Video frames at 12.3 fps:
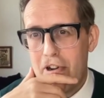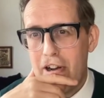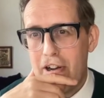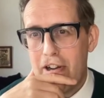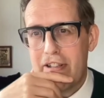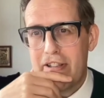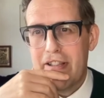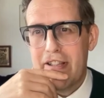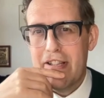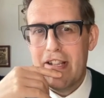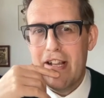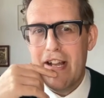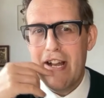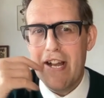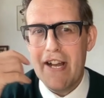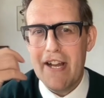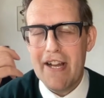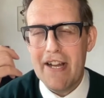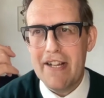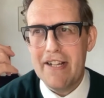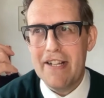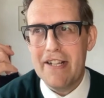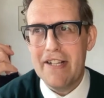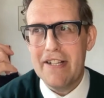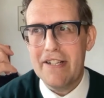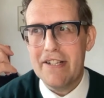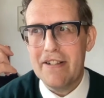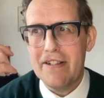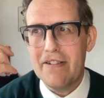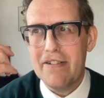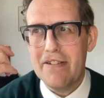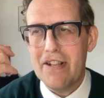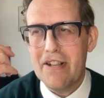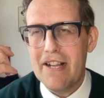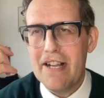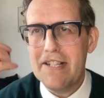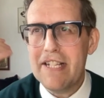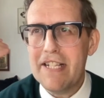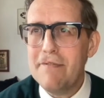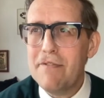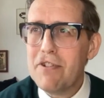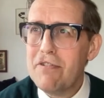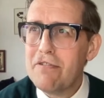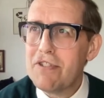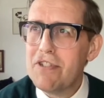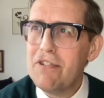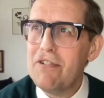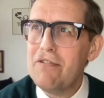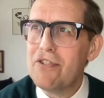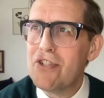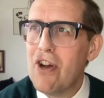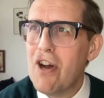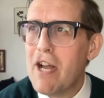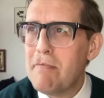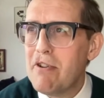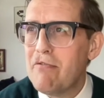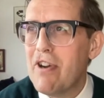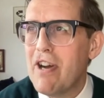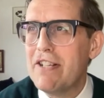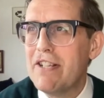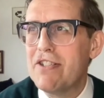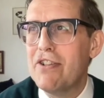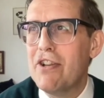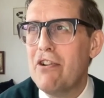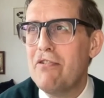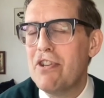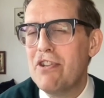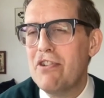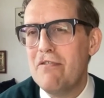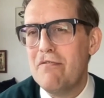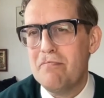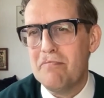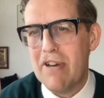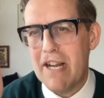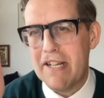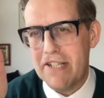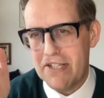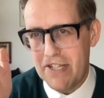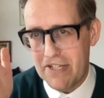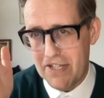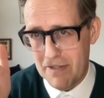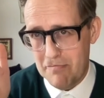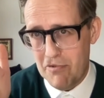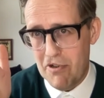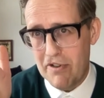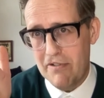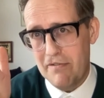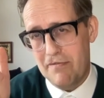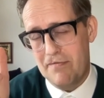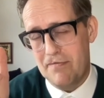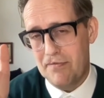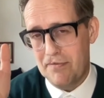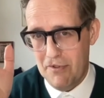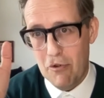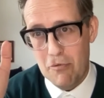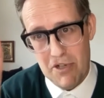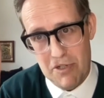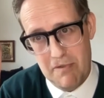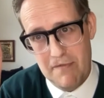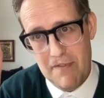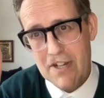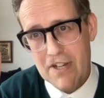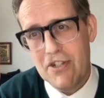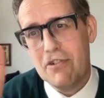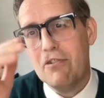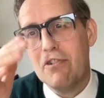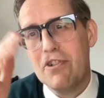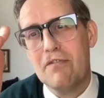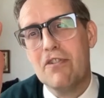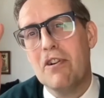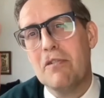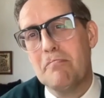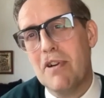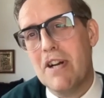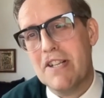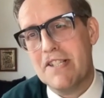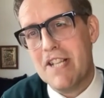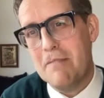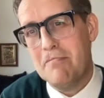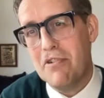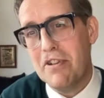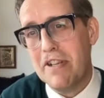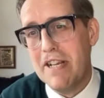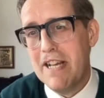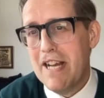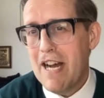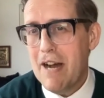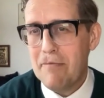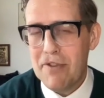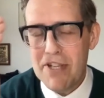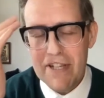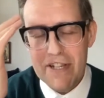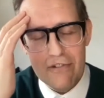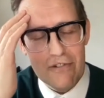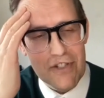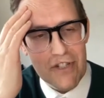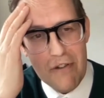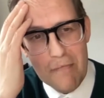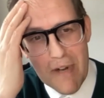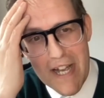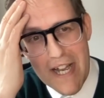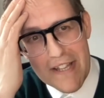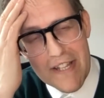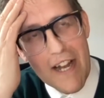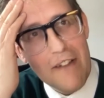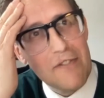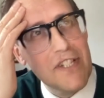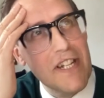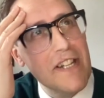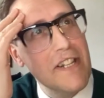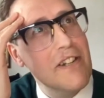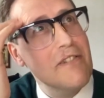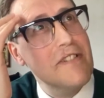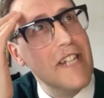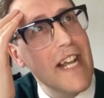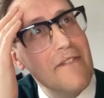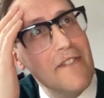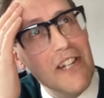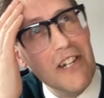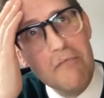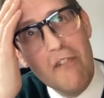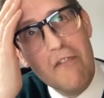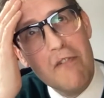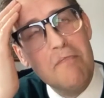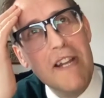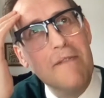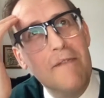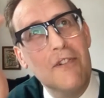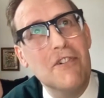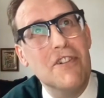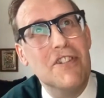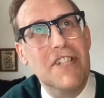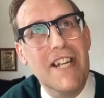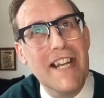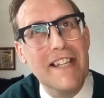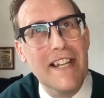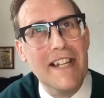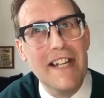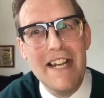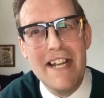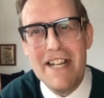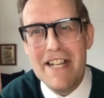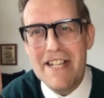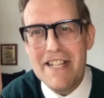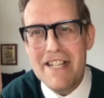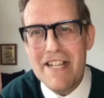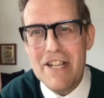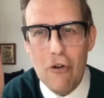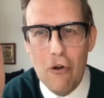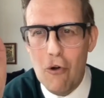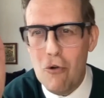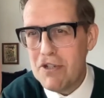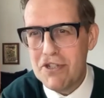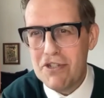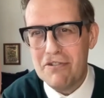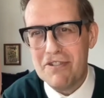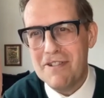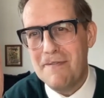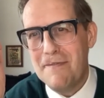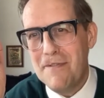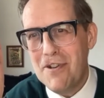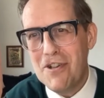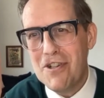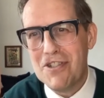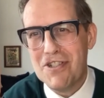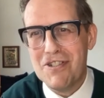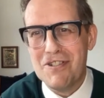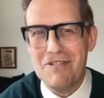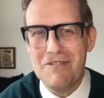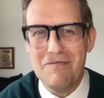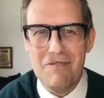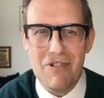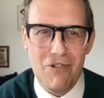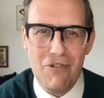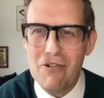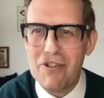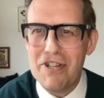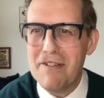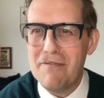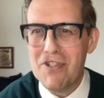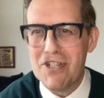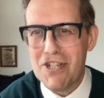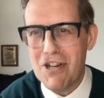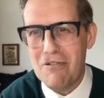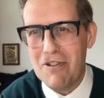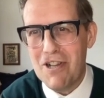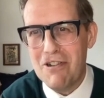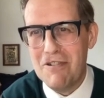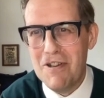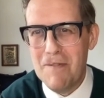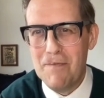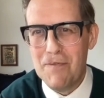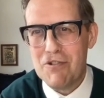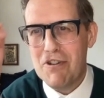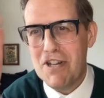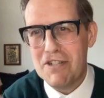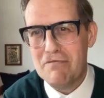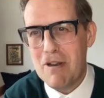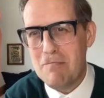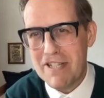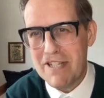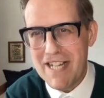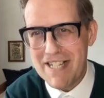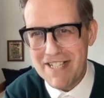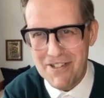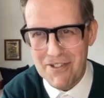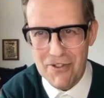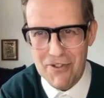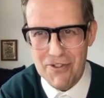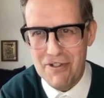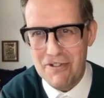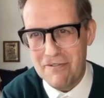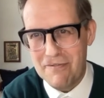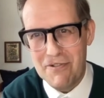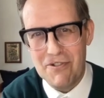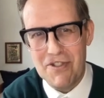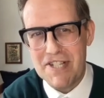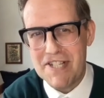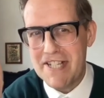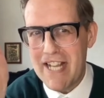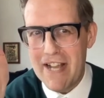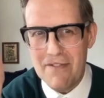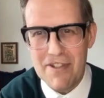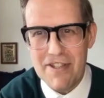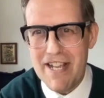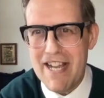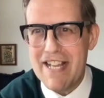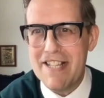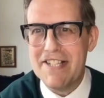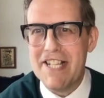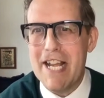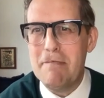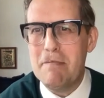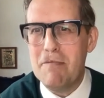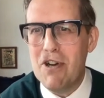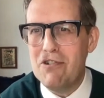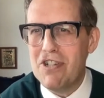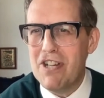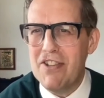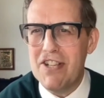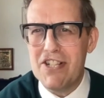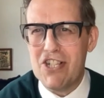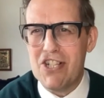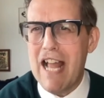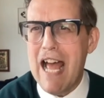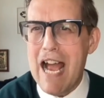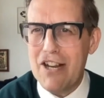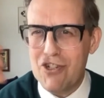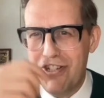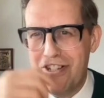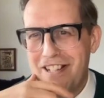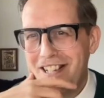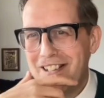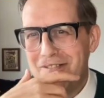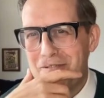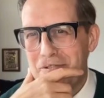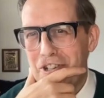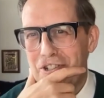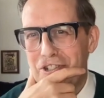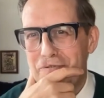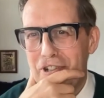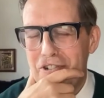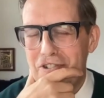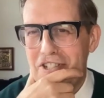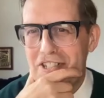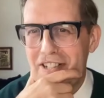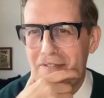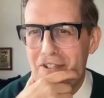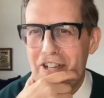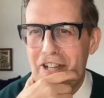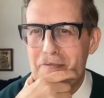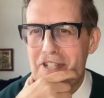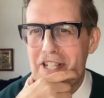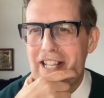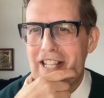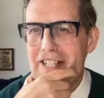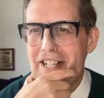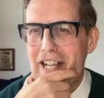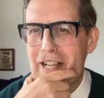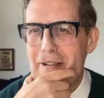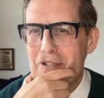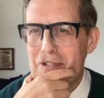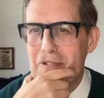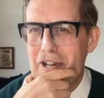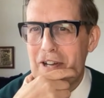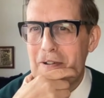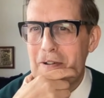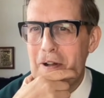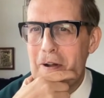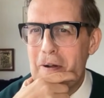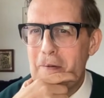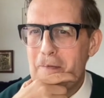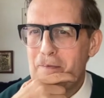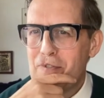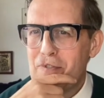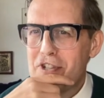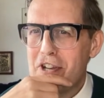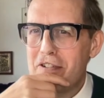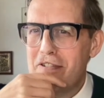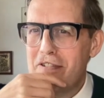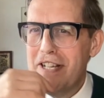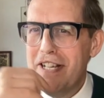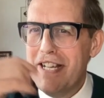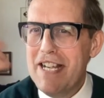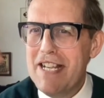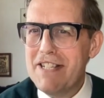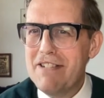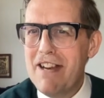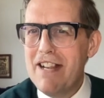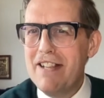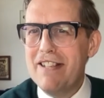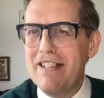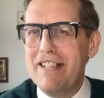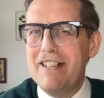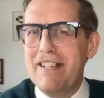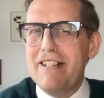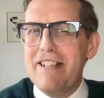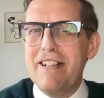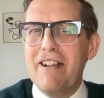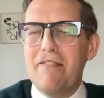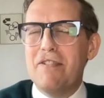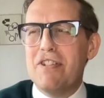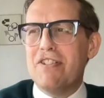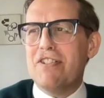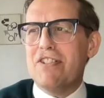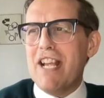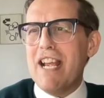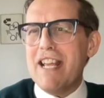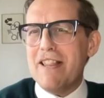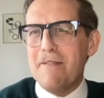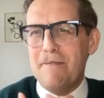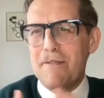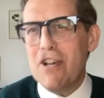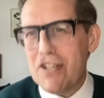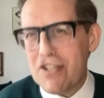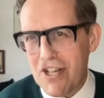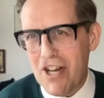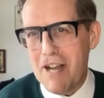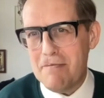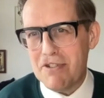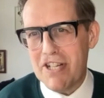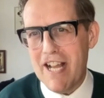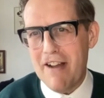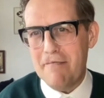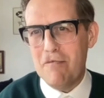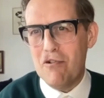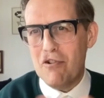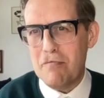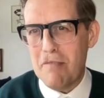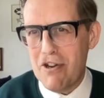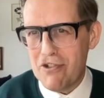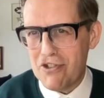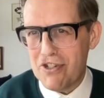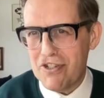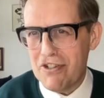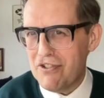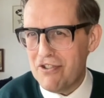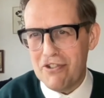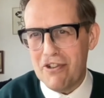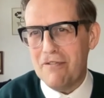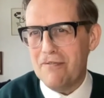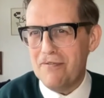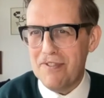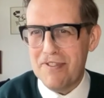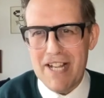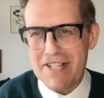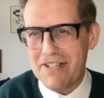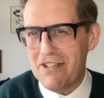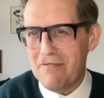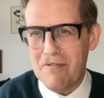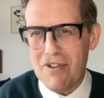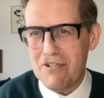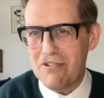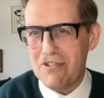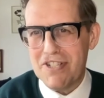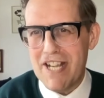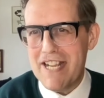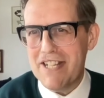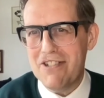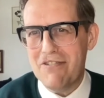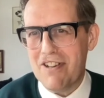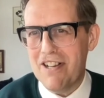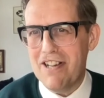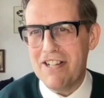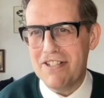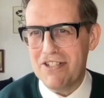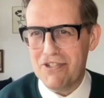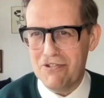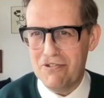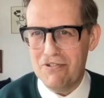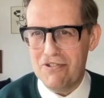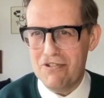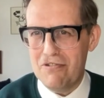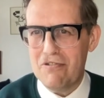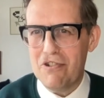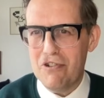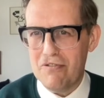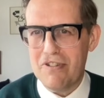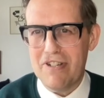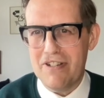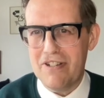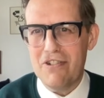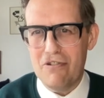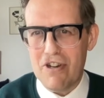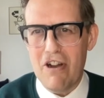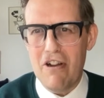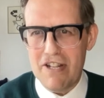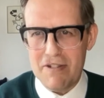are, mm. uh, is it difficult to time it right to know that you've practiced it to the point of almost perfection or you've gone past that point i'm thinking also in my head that i've seen you know dave gilmour from pink floyd saying that he always took the first recording of the solo trying to replicate it on the third or fourth it's never there the same emotion i think slash from Guns N' Roses. I've heard him say the same as well. So, is there any, you know, to say it the first time is going to have more emotion? You're not. That's not what you're saying to your clients at all. You're you're you're going.